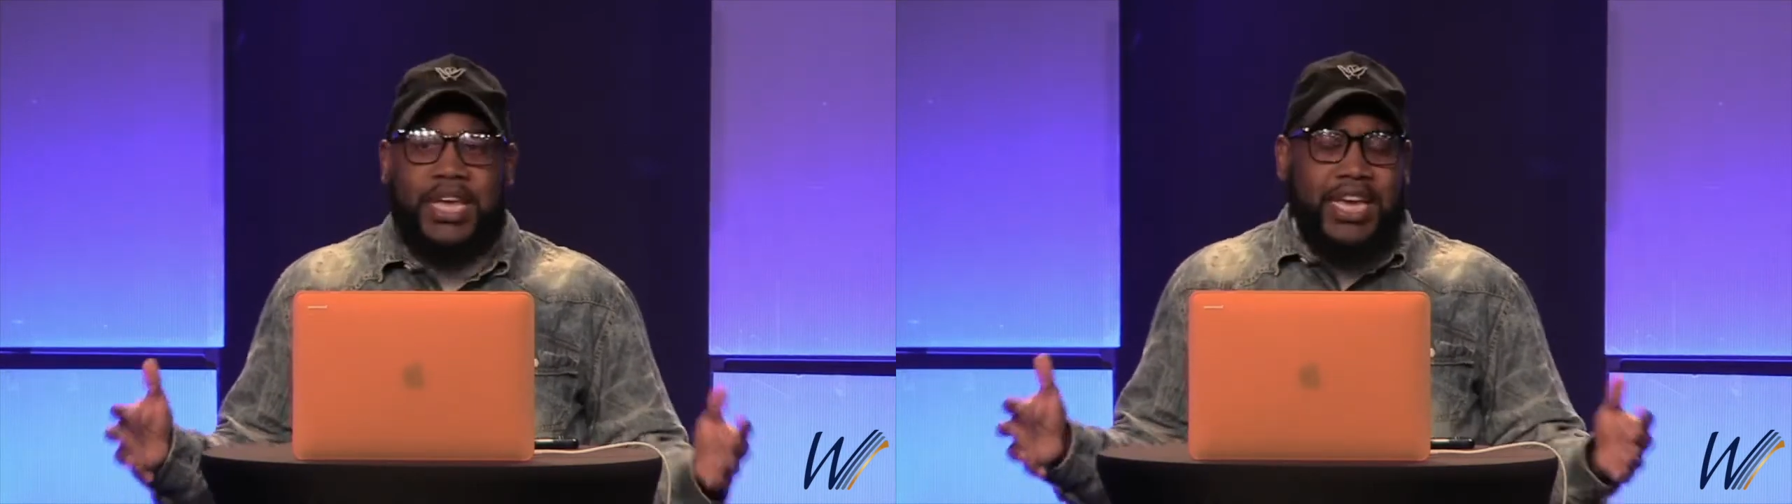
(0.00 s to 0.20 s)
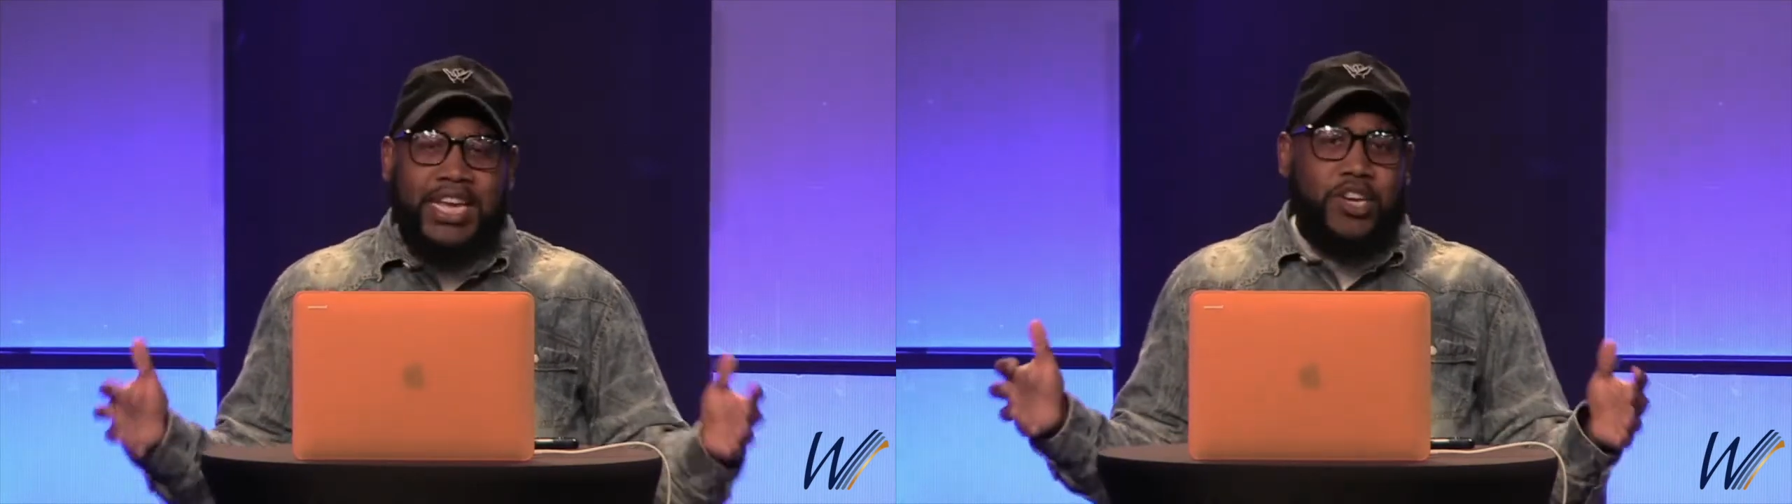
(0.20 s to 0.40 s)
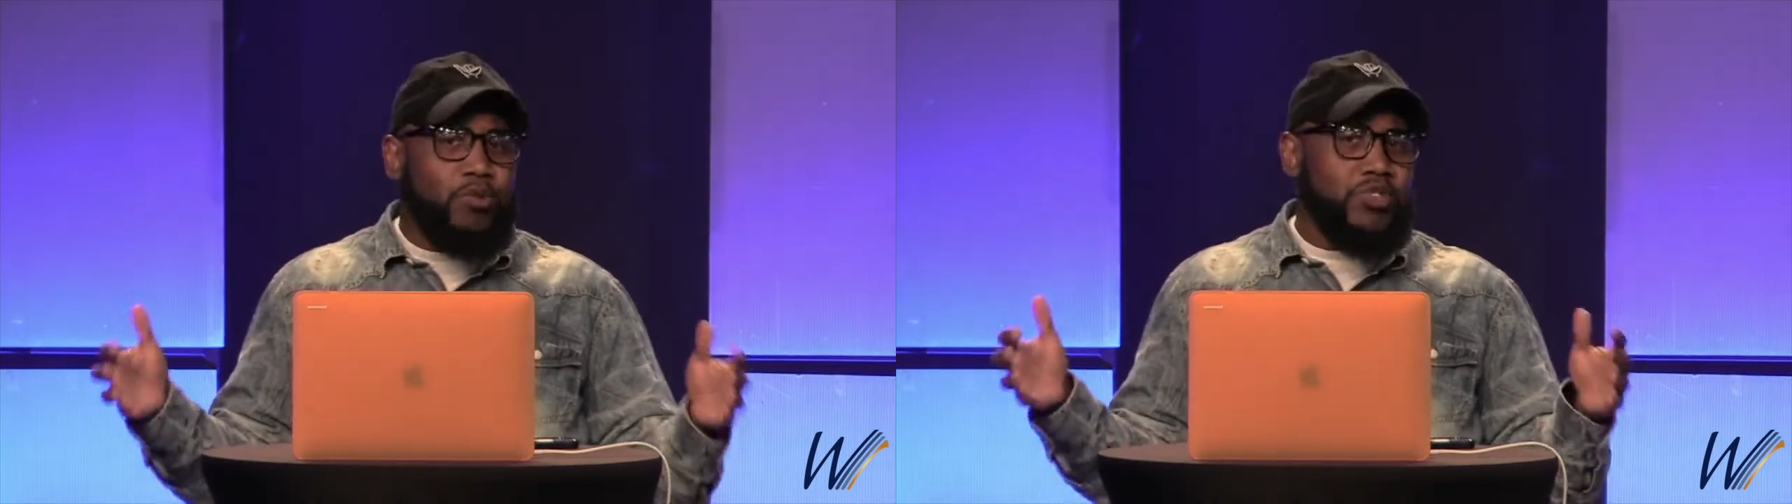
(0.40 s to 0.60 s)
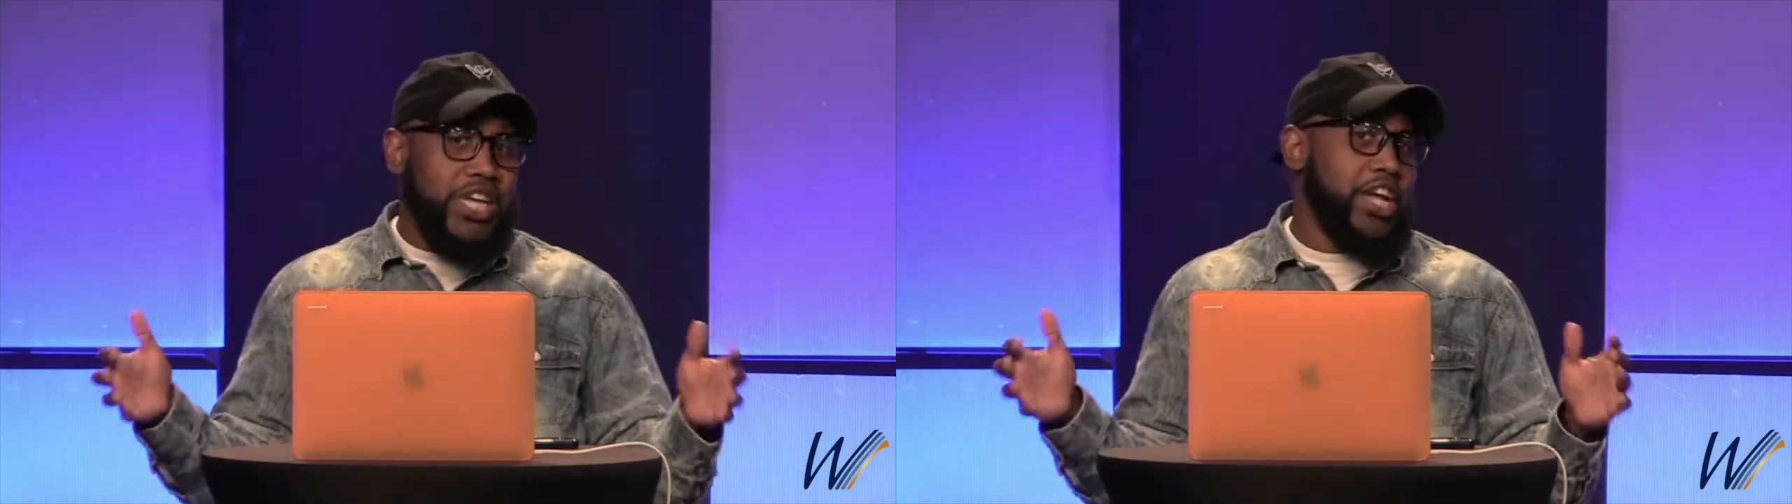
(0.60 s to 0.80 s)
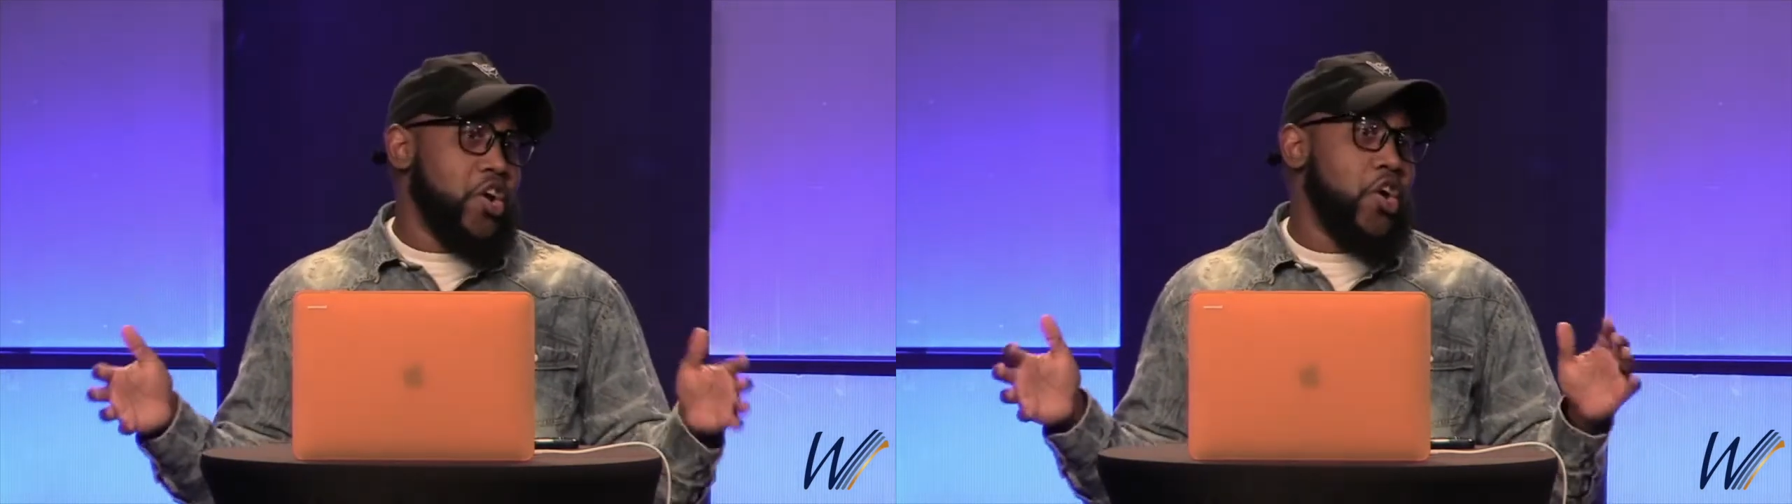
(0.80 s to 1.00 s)
it don't
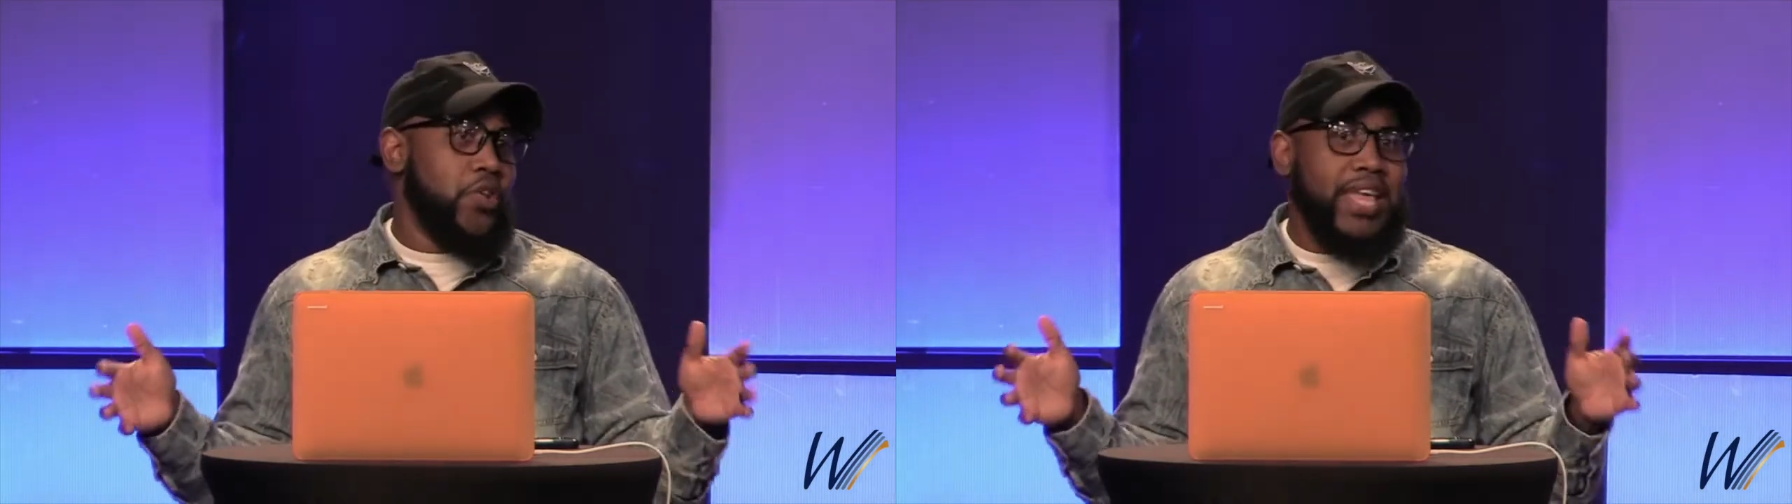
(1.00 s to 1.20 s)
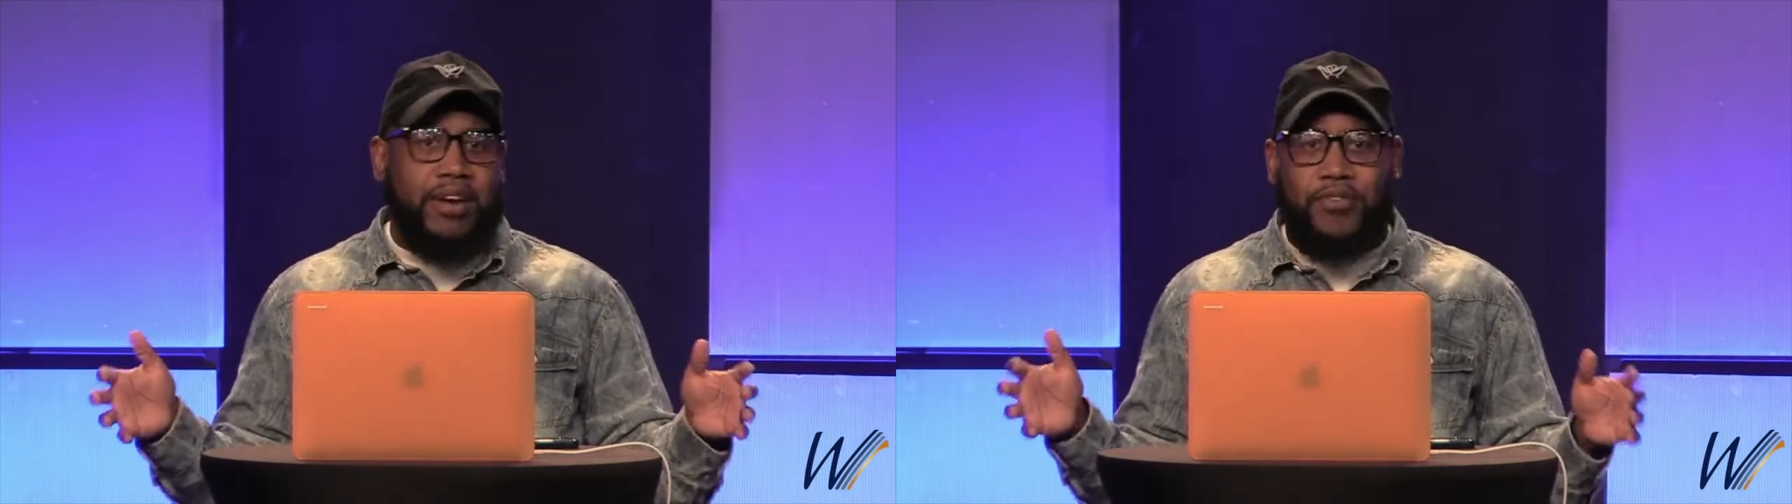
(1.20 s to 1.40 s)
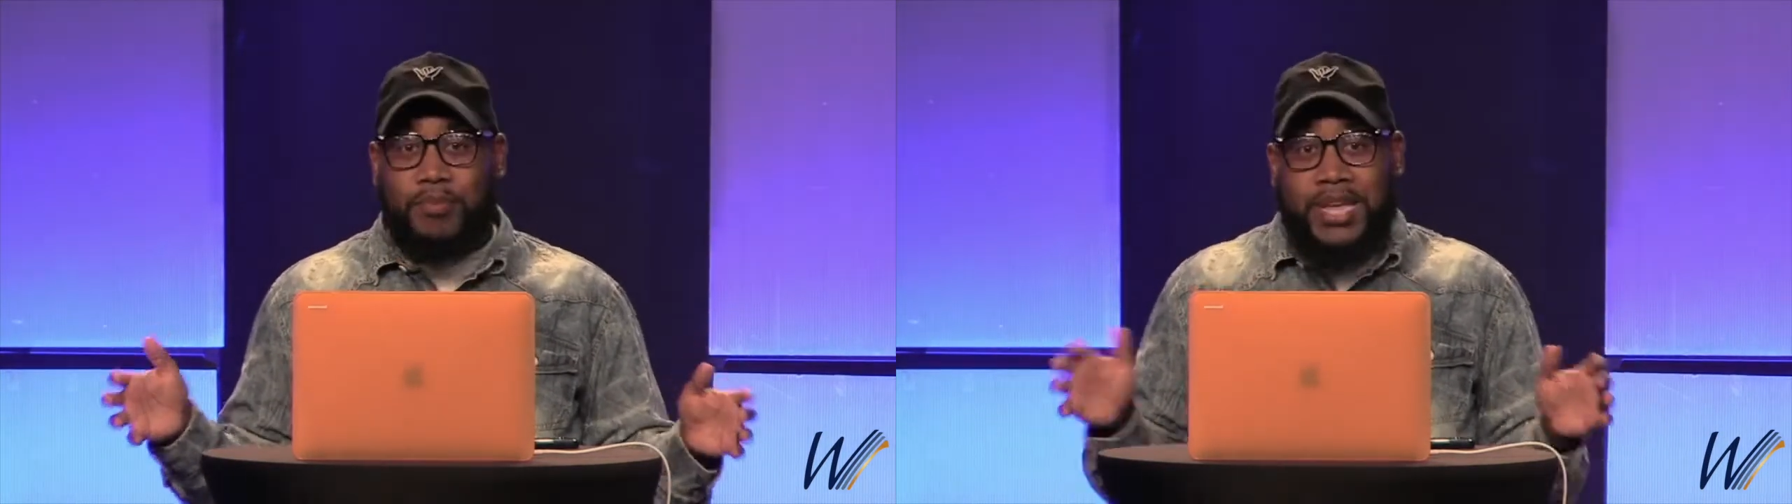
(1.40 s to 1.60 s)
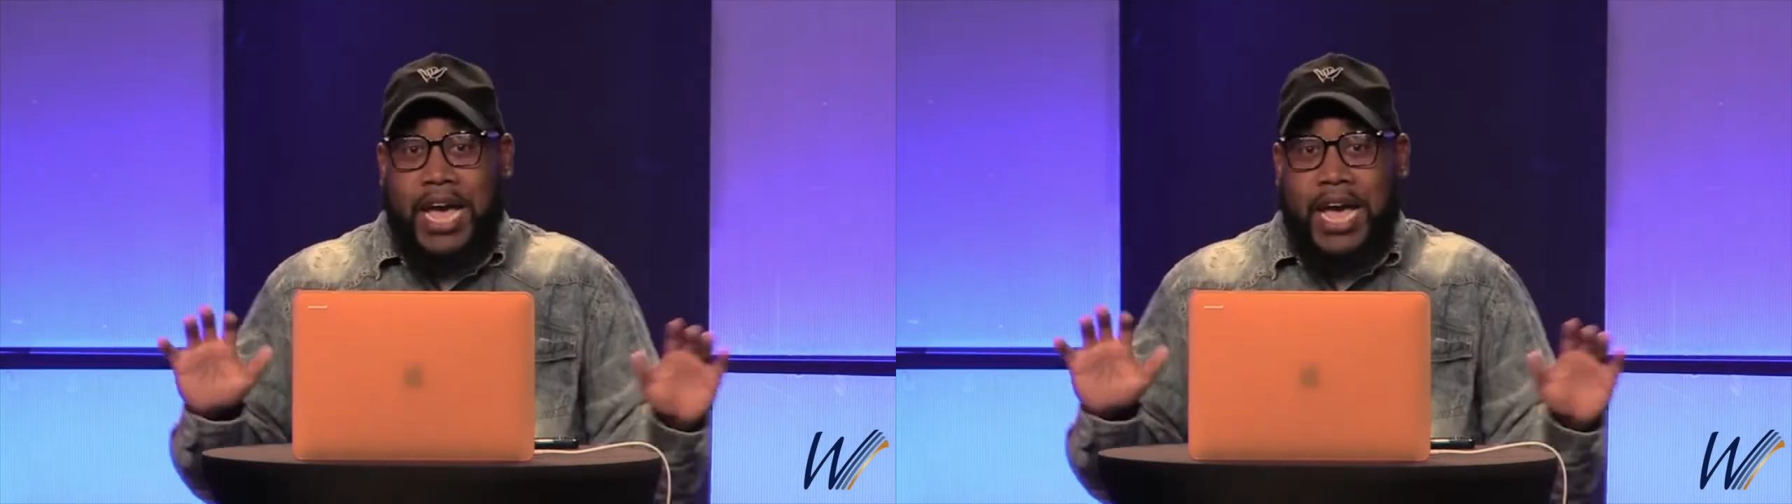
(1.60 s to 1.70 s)
take all that for me.